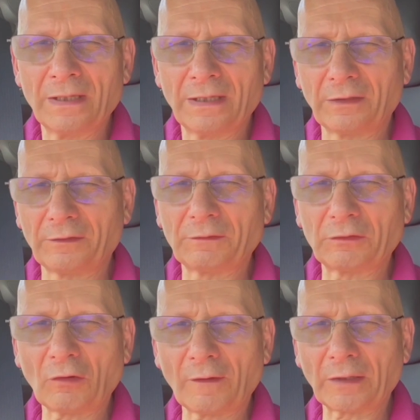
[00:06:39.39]
Because if the
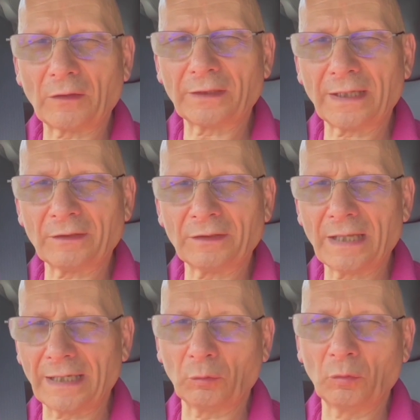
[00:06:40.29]
drive goes down,
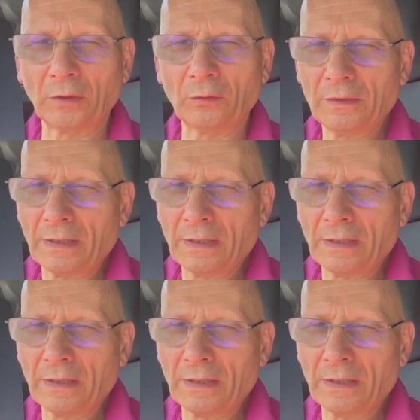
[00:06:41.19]
and it will.